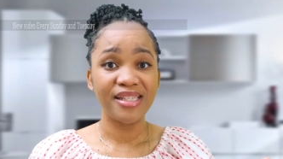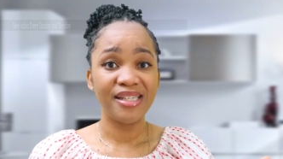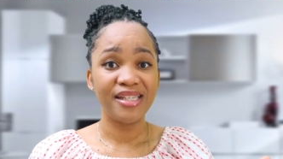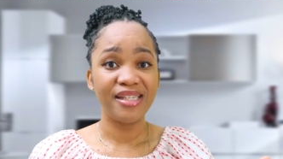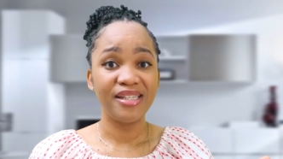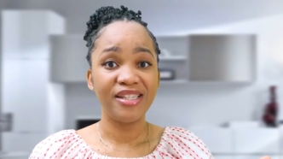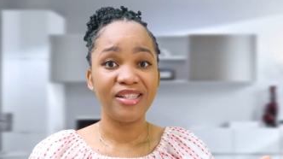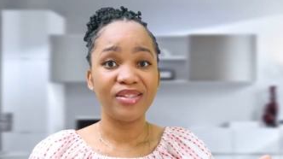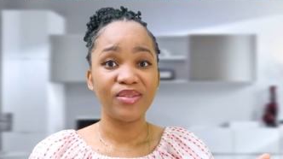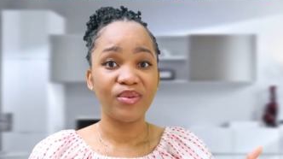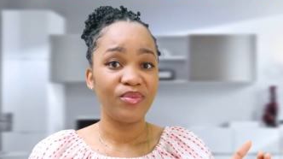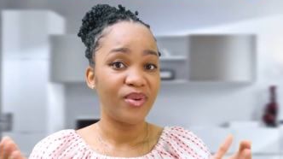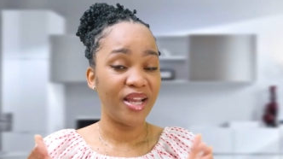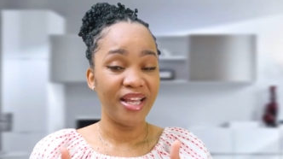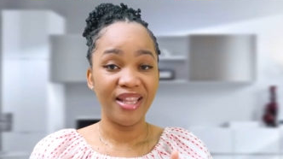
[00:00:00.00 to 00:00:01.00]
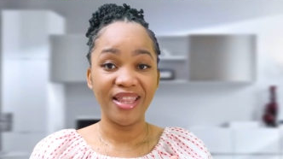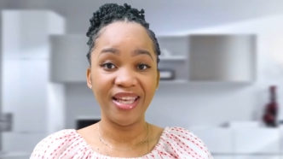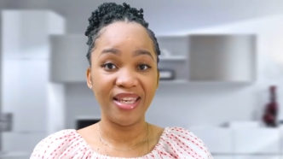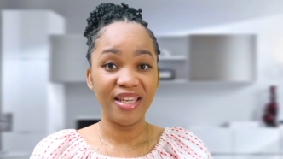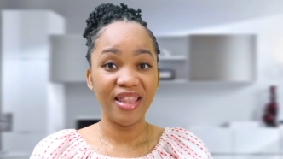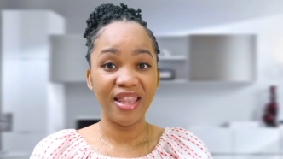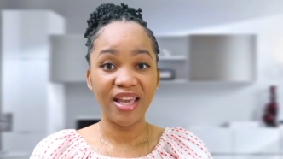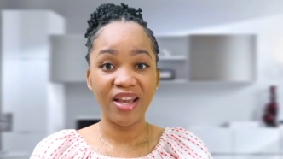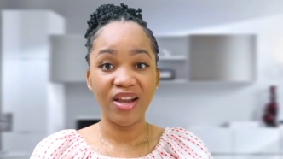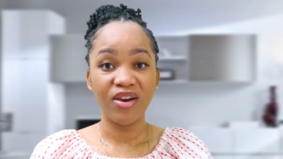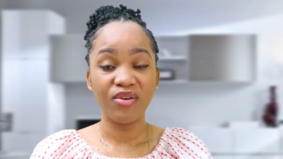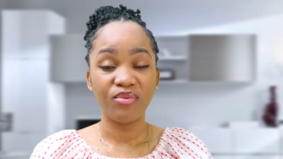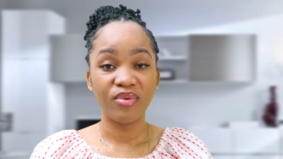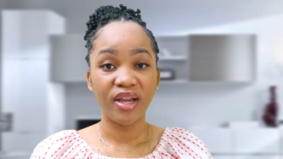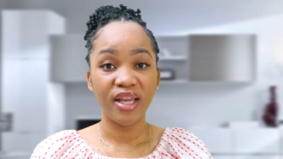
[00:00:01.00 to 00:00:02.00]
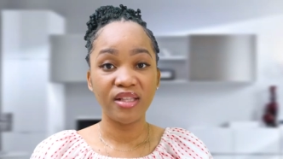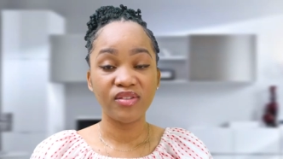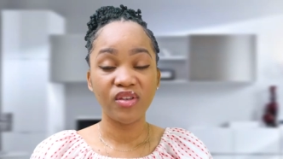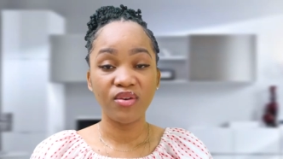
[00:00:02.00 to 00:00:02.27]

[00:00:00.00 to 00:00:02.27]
is right then and there, right?